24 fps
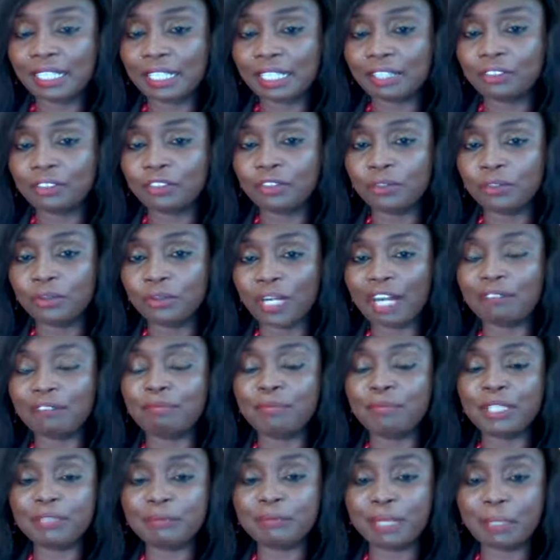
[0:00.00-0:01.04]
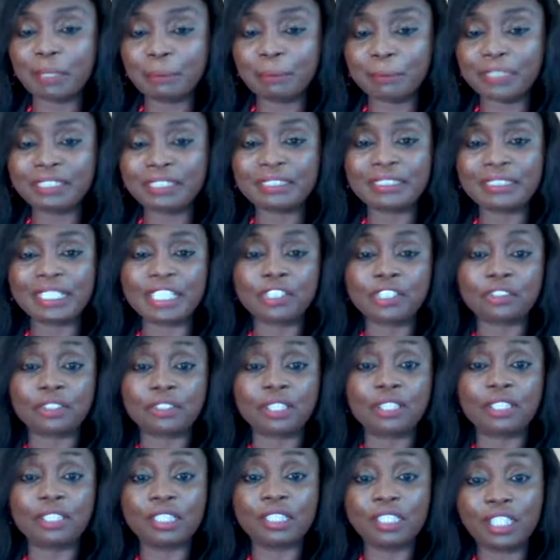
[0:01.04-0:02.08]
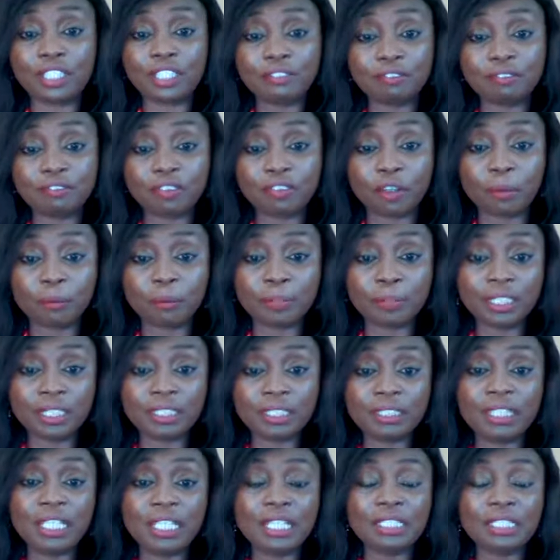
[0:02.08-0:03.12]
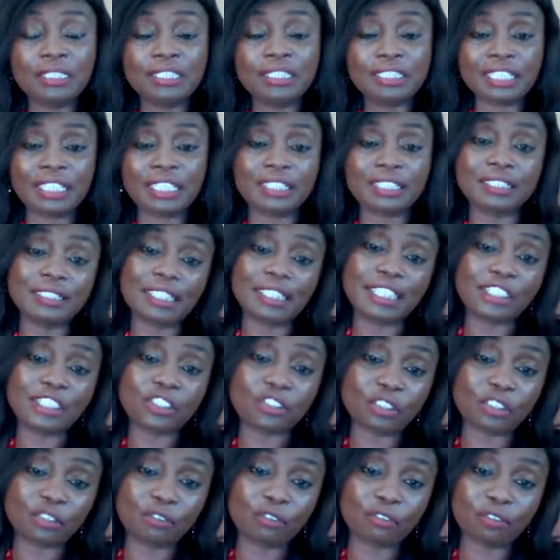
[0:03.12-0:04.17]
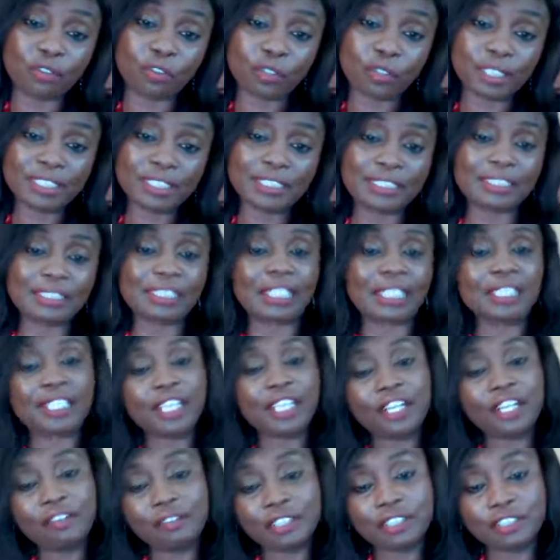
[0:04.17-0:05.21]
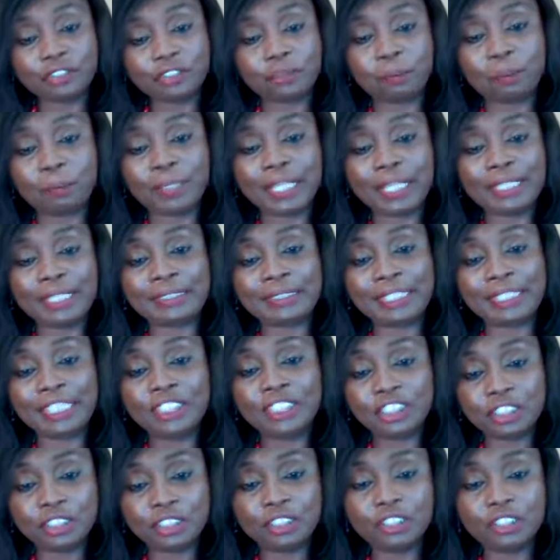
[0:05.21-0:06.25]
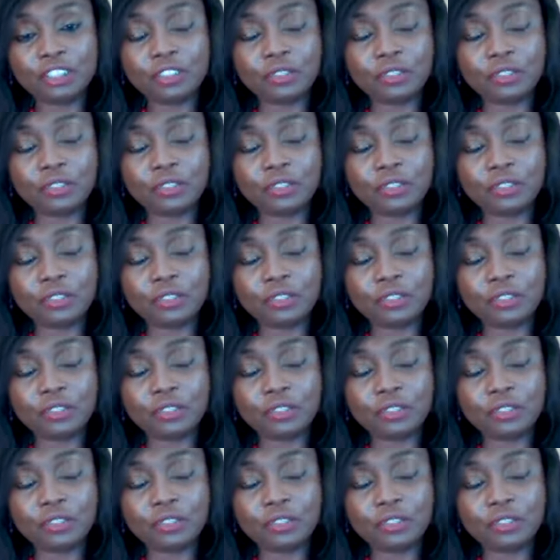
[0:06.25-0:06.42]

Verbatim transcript: Uh, you know, I've made my mistakes. You can learn from it. These are the things to avoid. These are the areas to pay attention